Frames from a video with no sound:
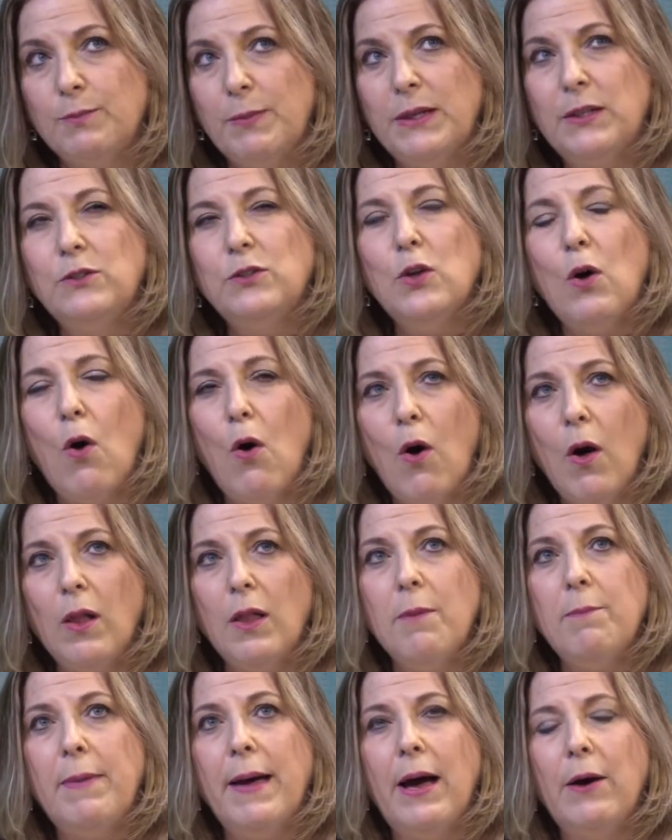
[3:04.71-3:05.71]
But it's
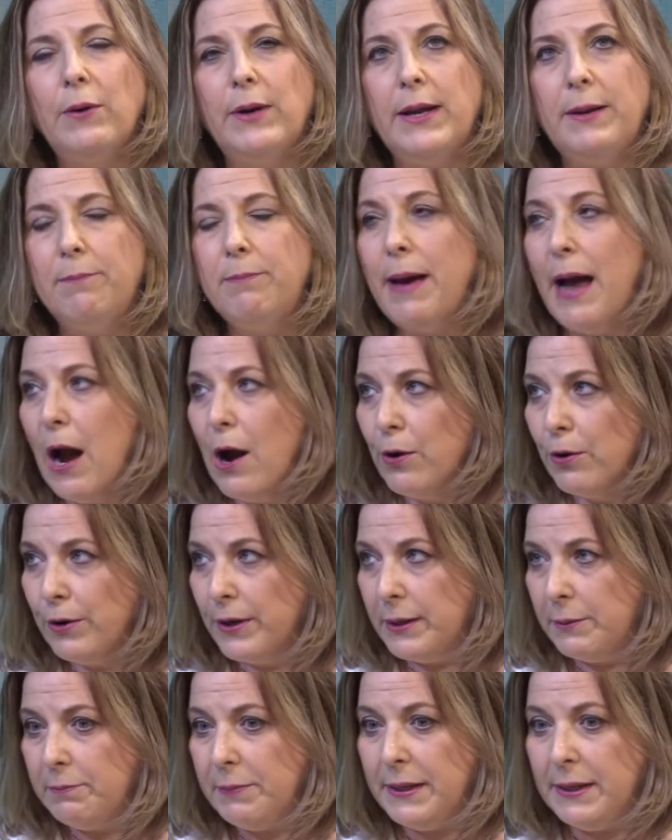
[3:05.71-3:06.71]
all about
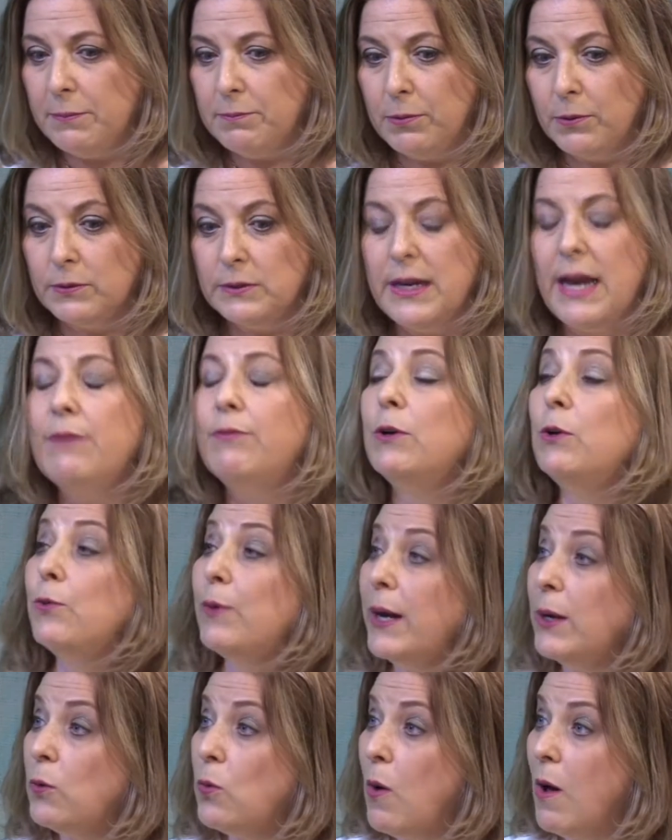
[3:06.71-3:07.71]
empowering people to have a
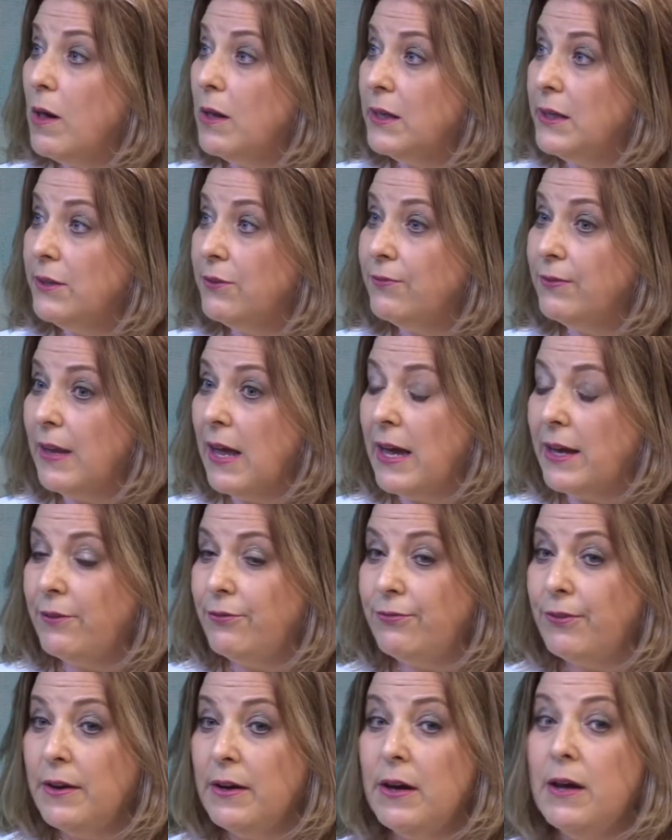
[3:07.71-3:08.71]
great quality of
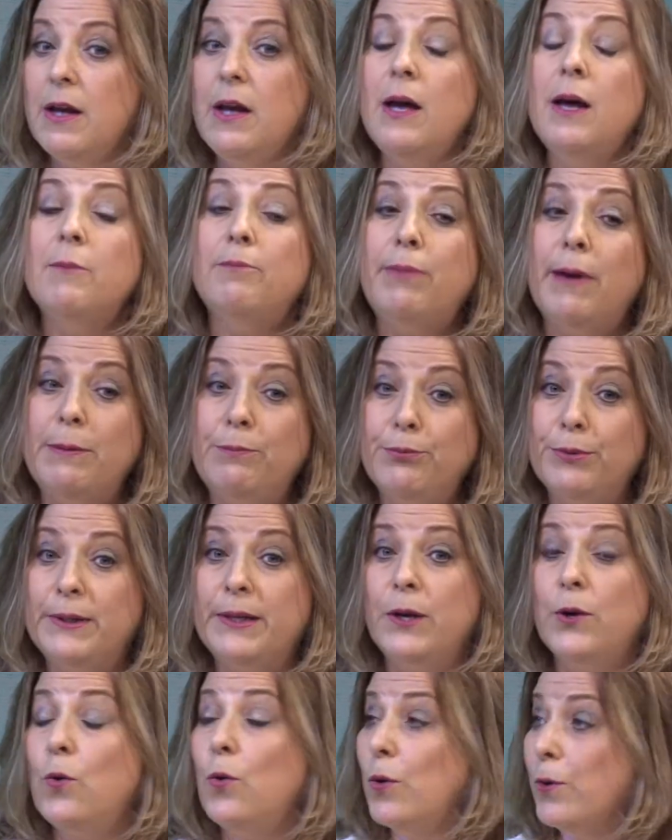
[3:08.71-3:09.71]
life by
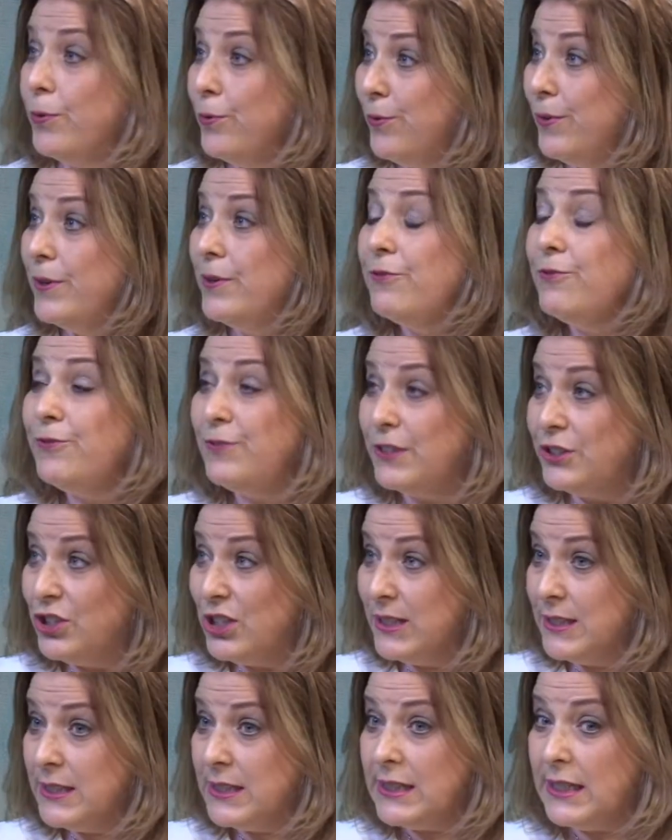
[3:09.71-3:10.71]
bringing order and
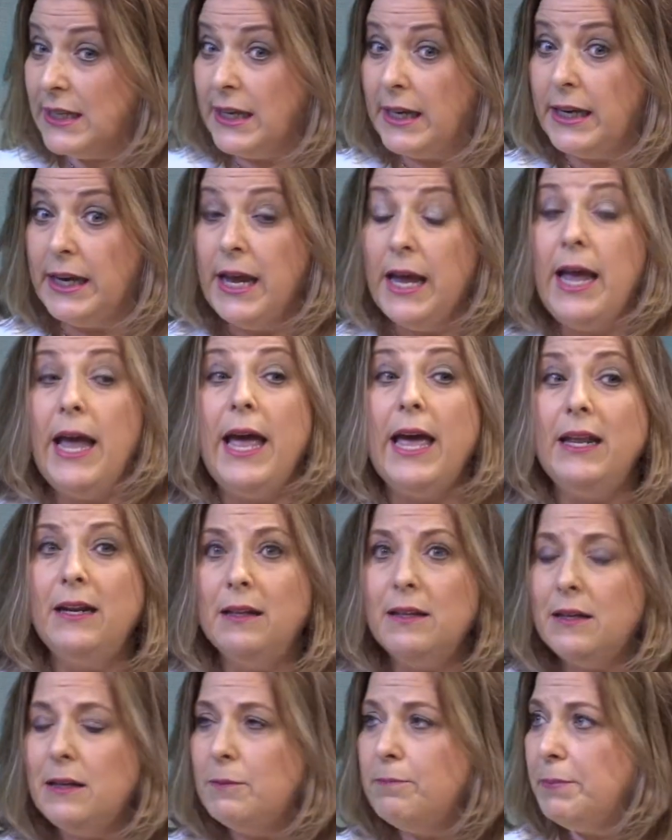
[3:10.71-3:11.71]
efficiency and a
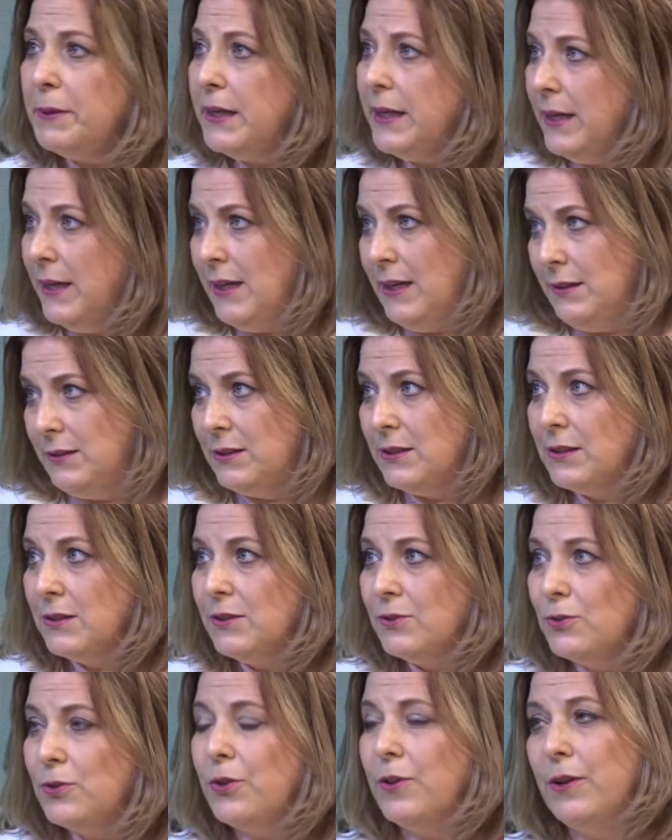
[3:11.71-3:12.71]
little peace
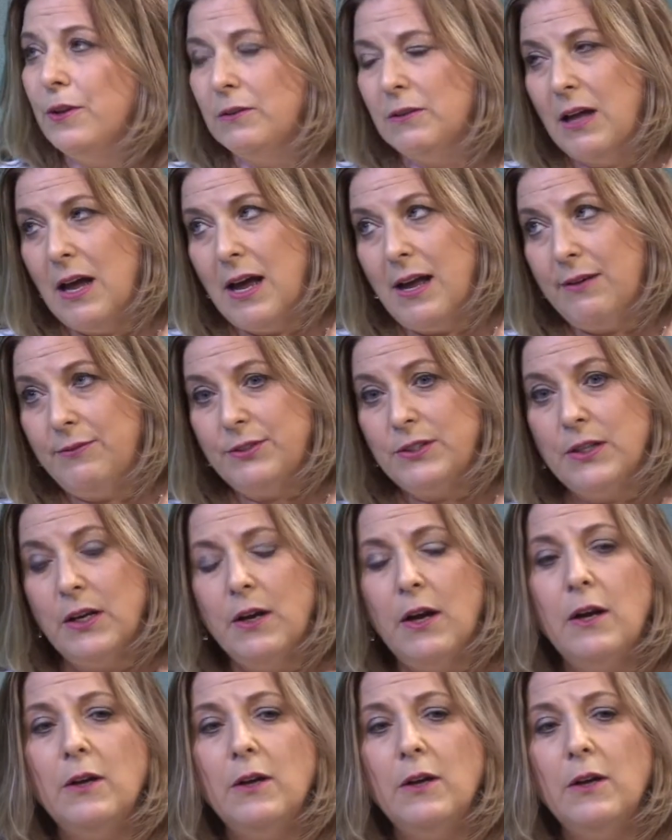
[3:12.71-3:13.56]
to their lives.